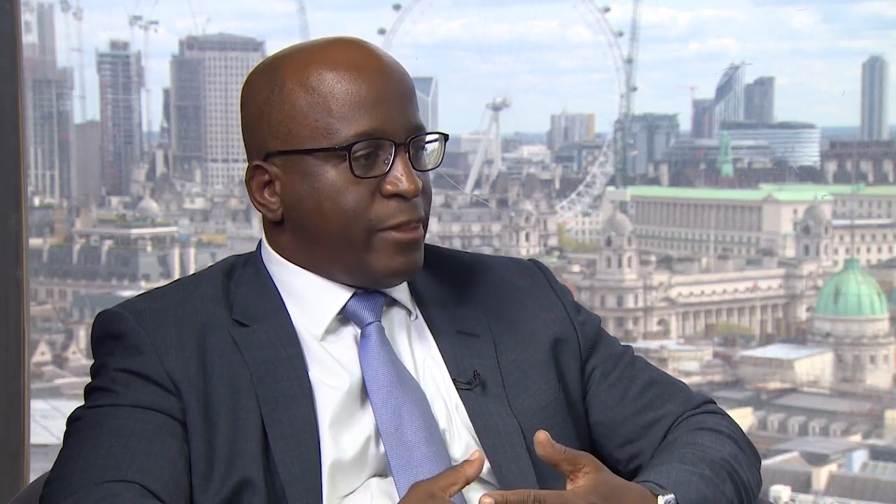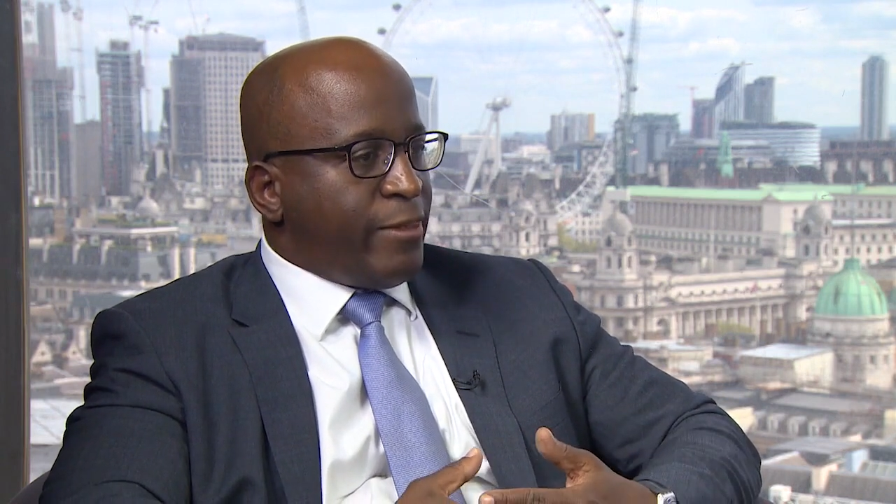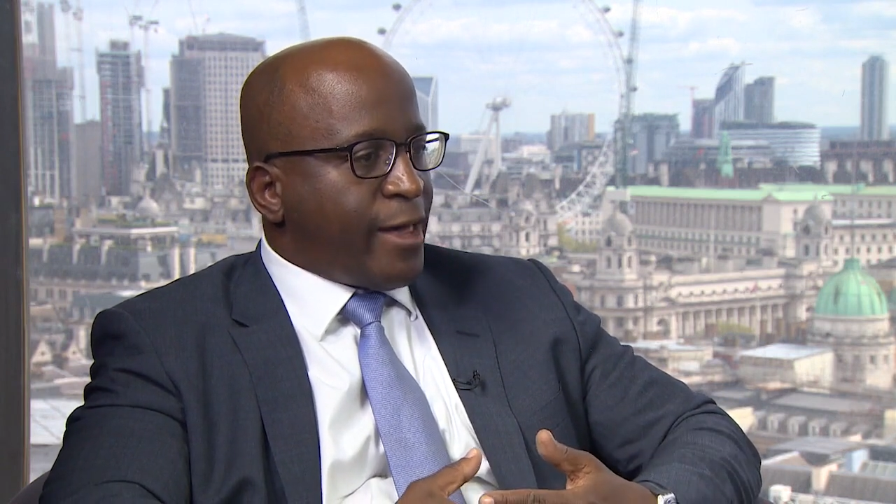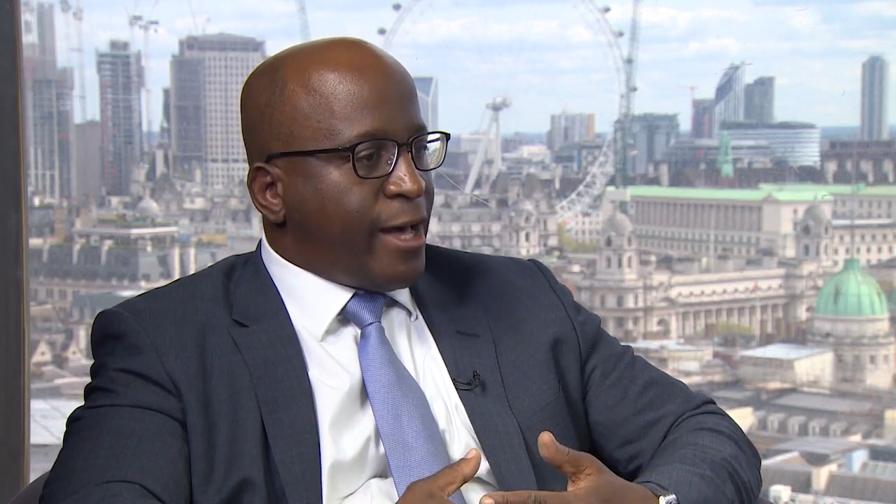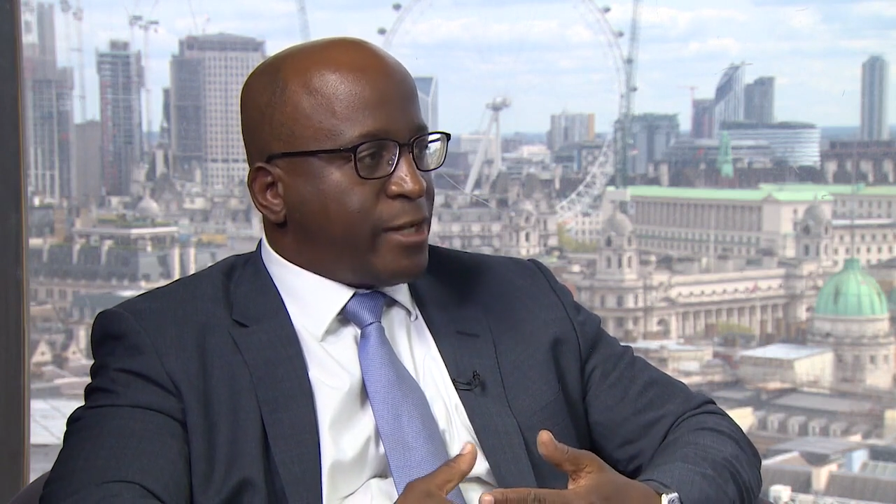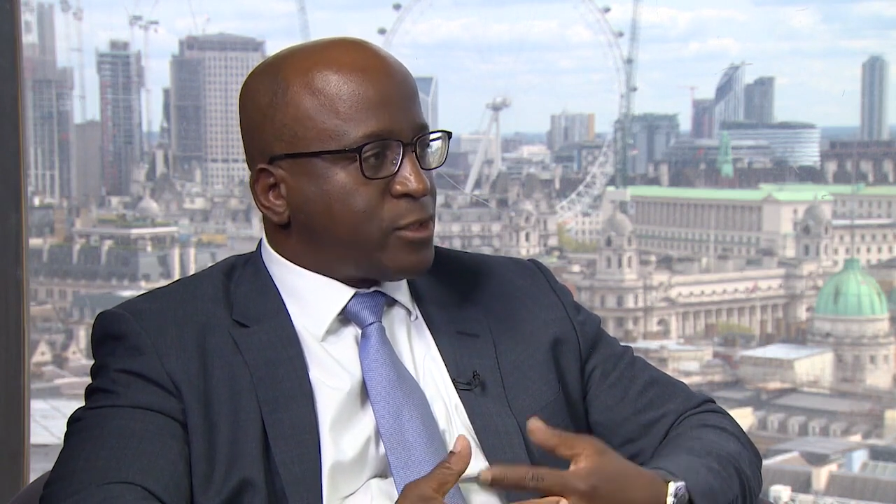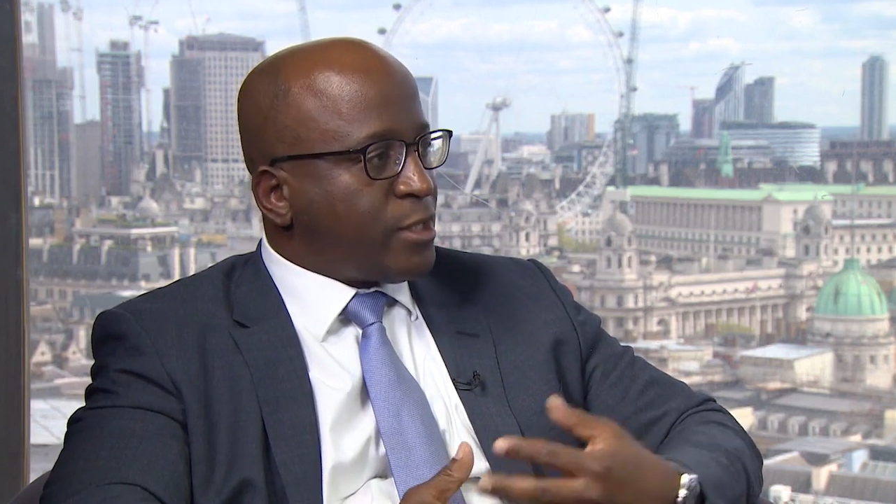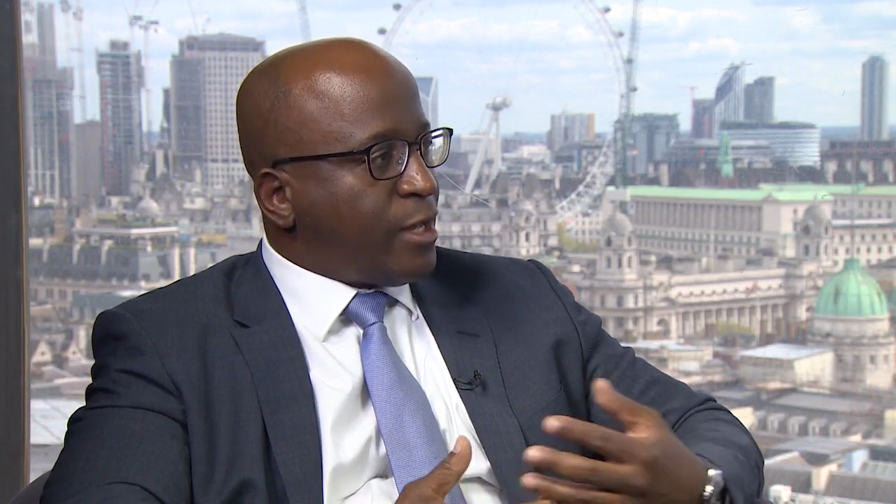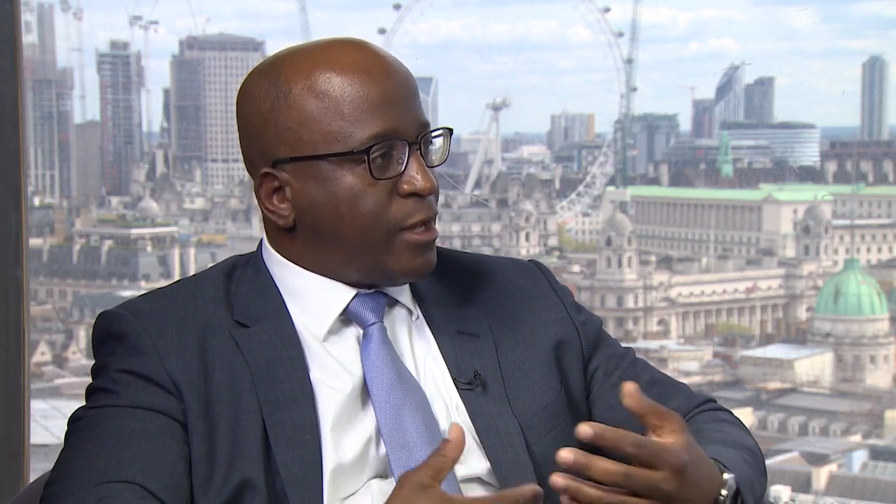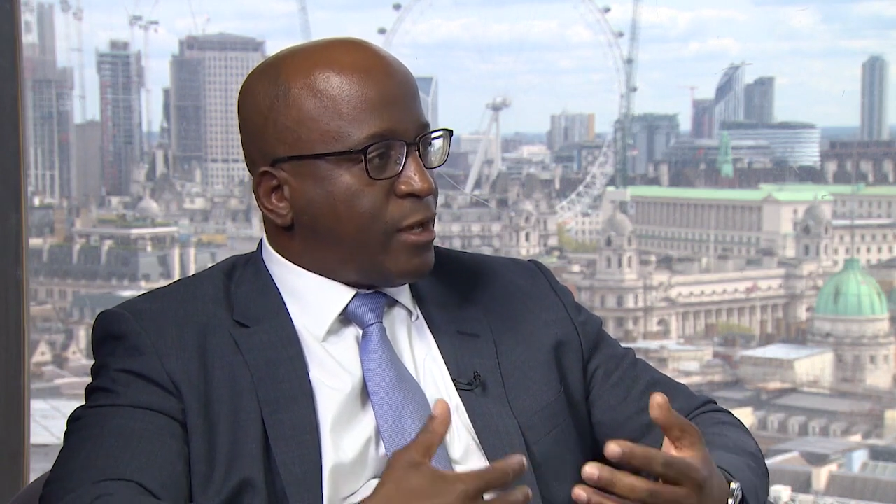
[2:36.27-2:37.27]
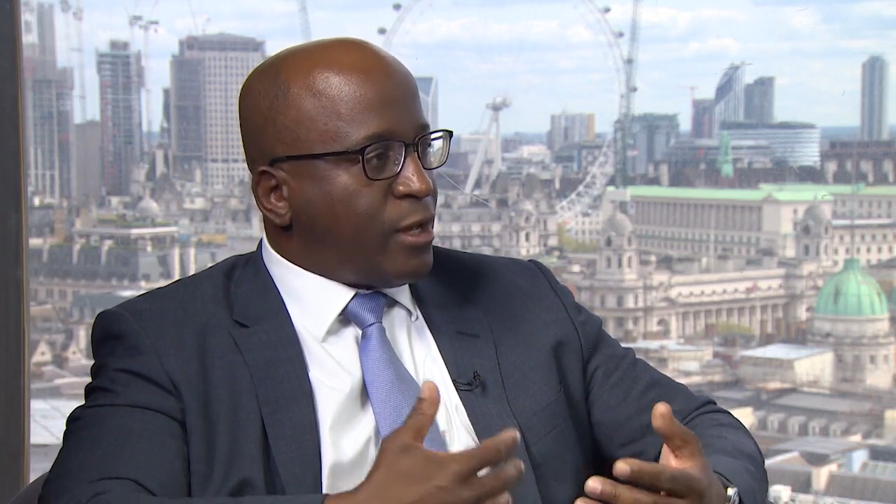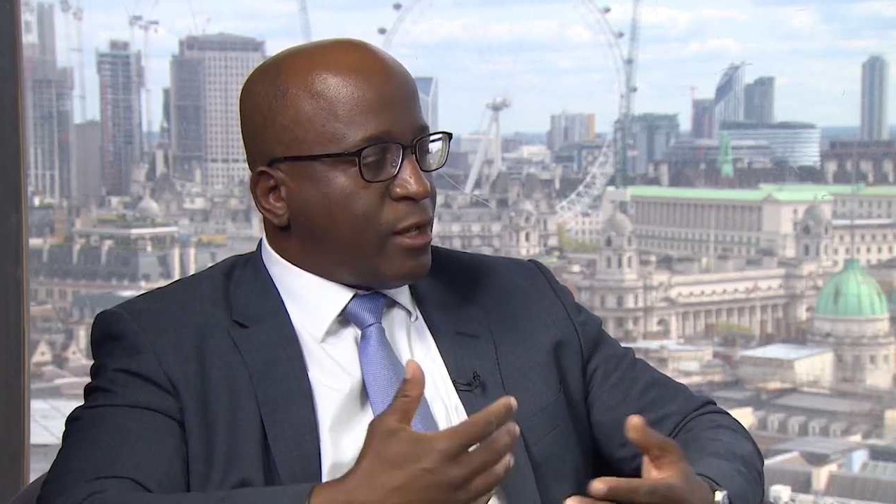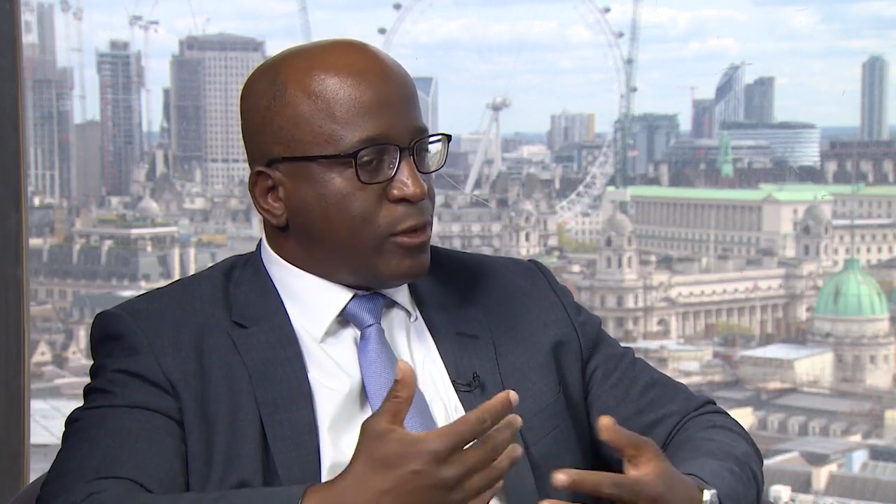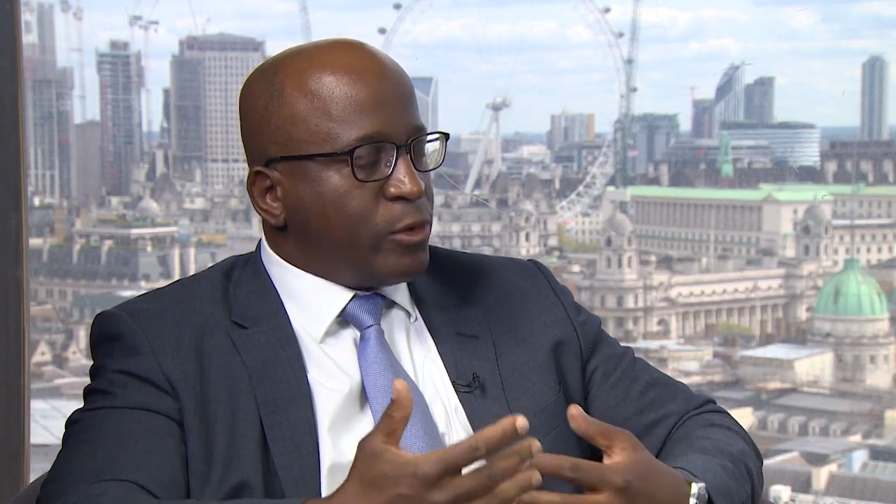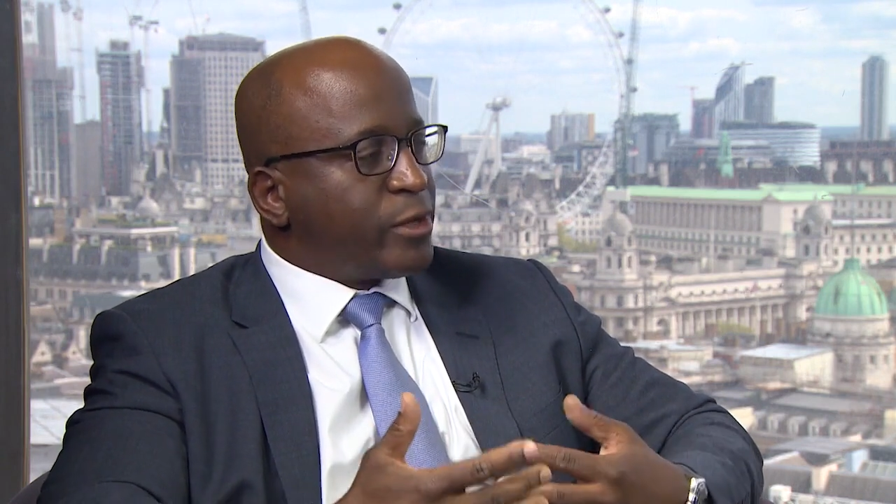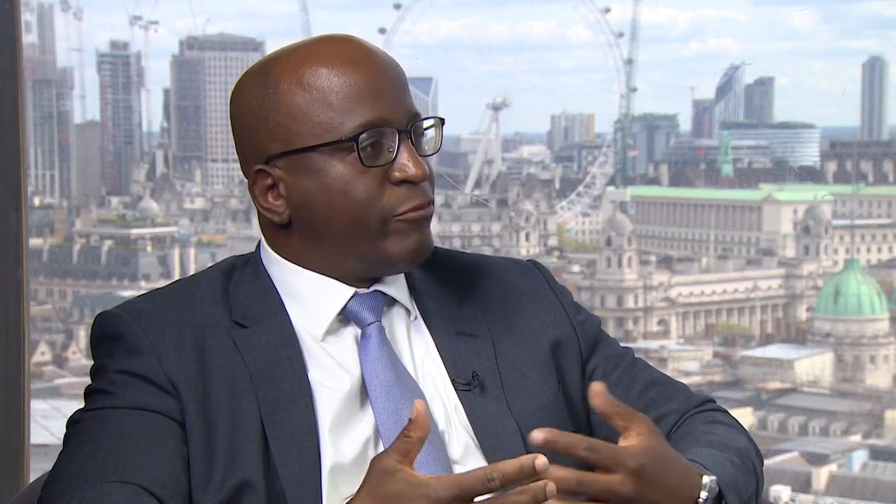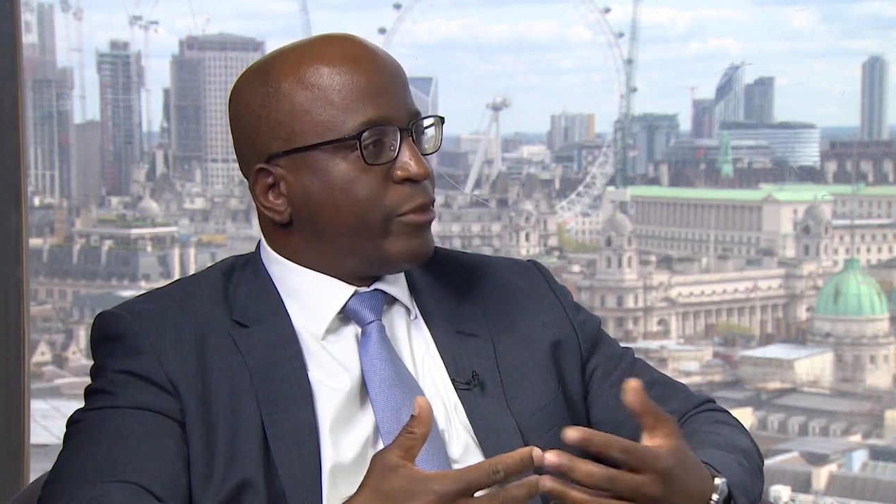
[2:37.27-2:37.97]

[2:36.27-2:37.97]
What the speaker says: that are looking